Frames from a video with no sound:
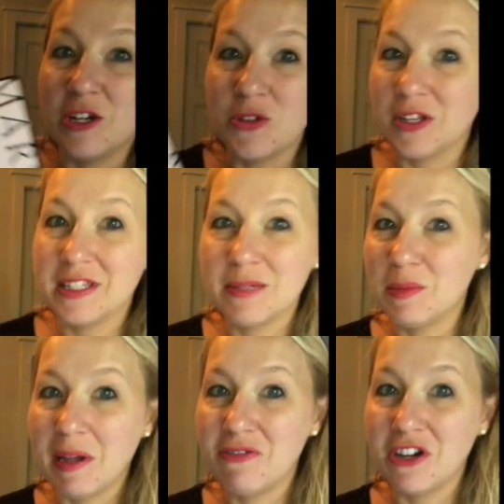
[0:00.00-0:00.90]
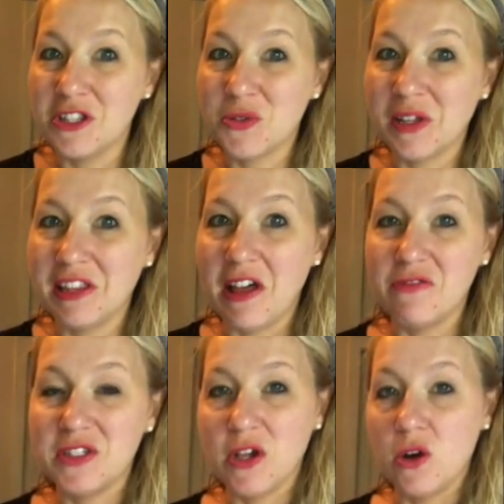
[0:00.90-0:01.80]
know that some of my friends really
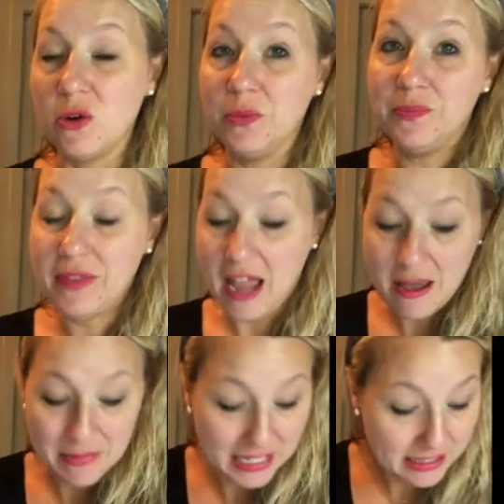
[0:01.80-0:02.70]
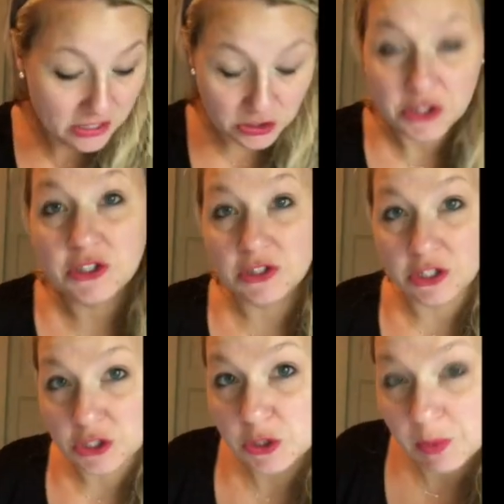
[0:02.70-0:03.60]
love, so there's
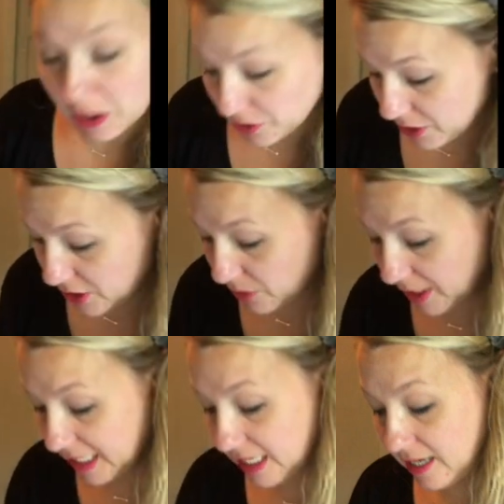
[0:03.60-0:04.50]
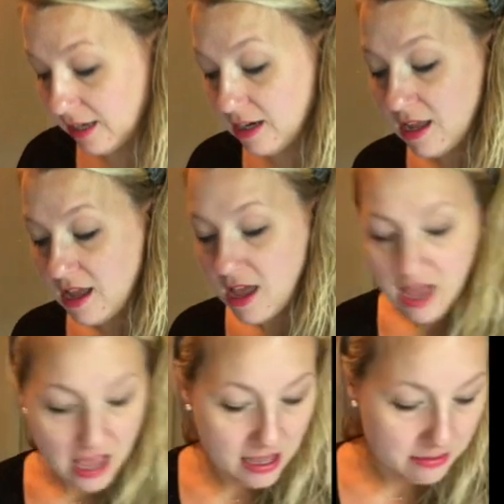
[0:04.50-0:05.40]
the 2 parts to it in here.
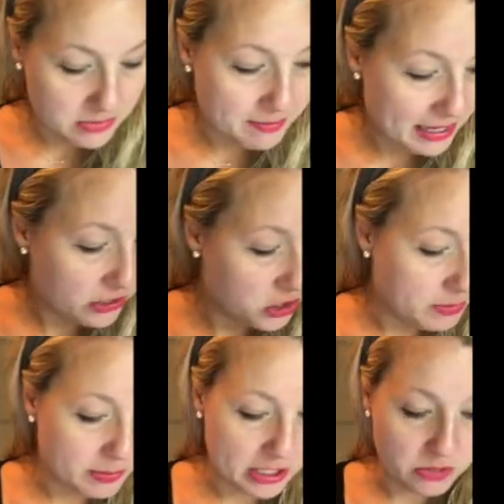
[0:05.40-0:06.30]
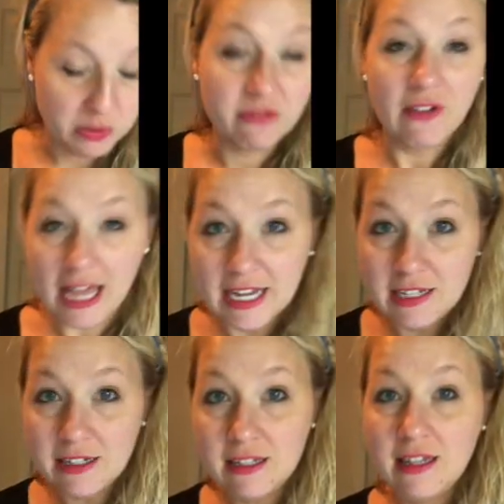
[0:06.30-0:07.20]
The microdermabrasion
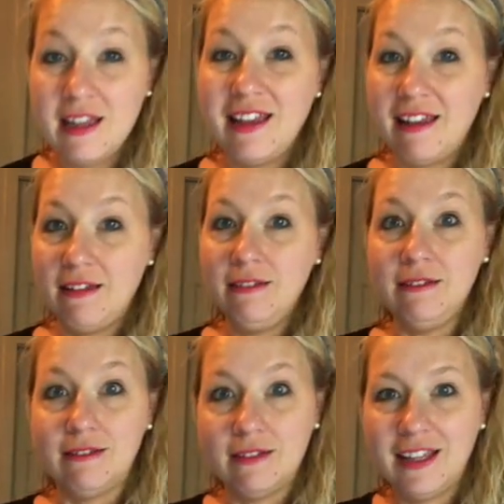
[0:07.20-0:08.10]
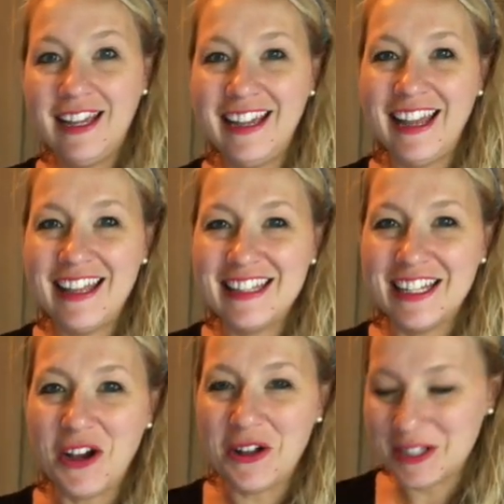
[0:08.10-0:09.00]
refine, and
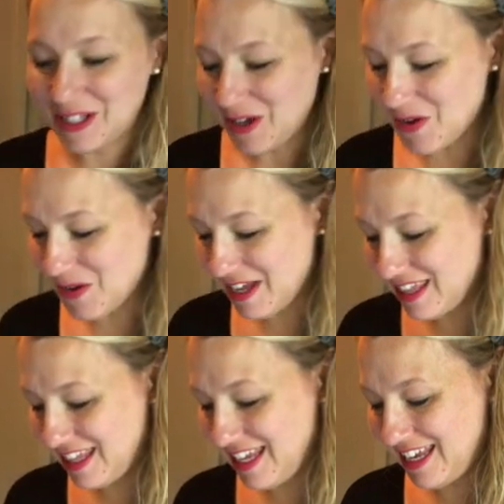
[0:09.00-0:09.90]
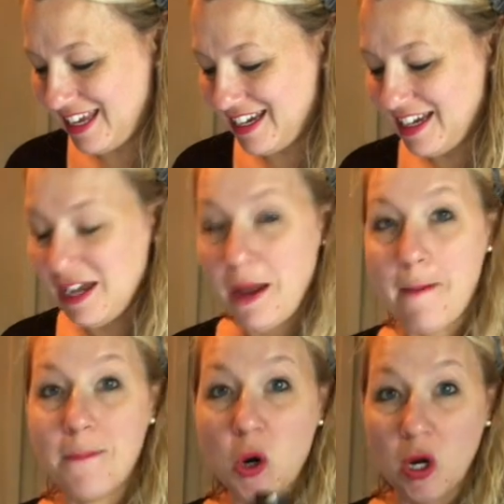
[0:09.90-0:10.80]
then also the
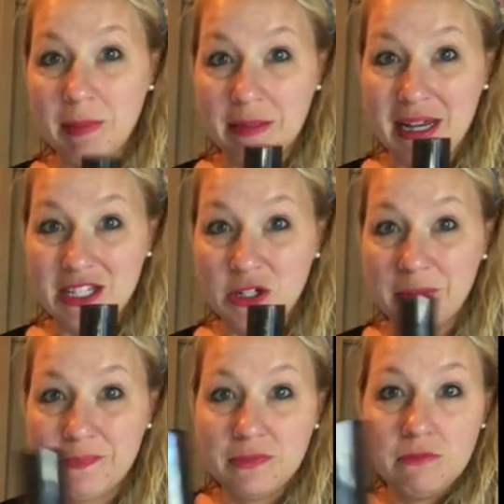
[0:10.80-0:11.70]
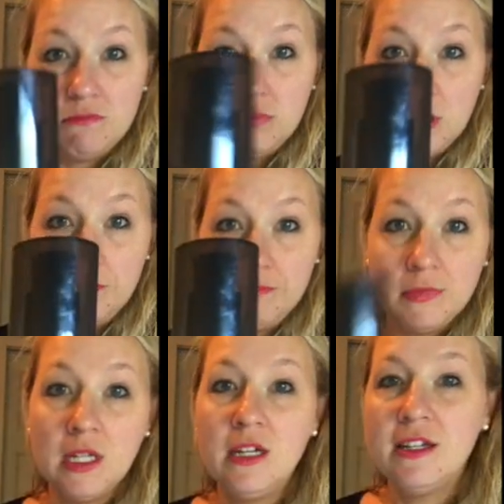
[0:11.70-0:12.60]
Pore Minimizer.
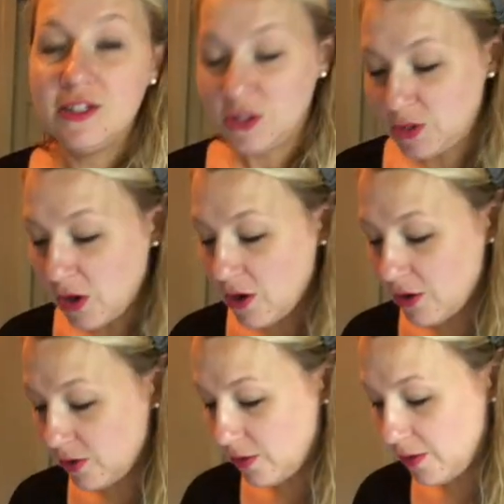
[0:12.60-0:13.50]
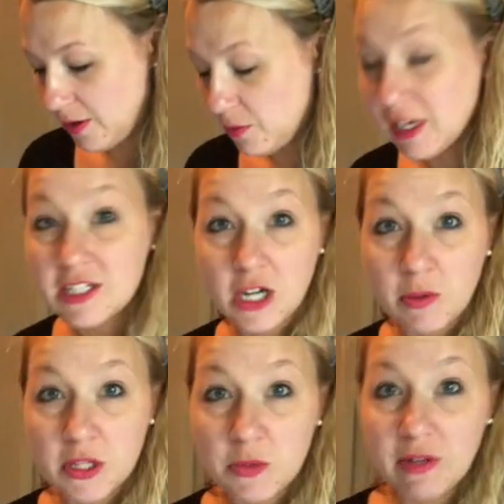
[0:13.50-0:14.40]
So we're gonna
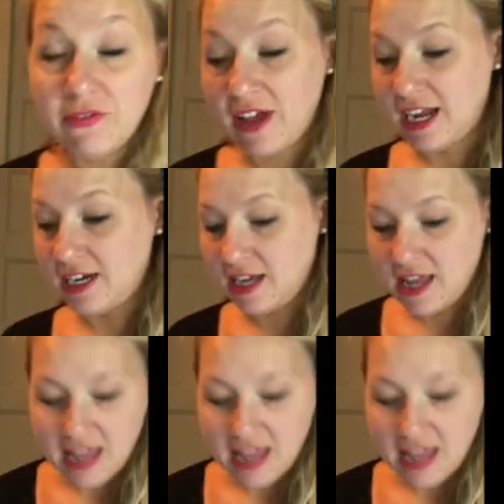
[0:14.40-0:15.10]
start with the refine,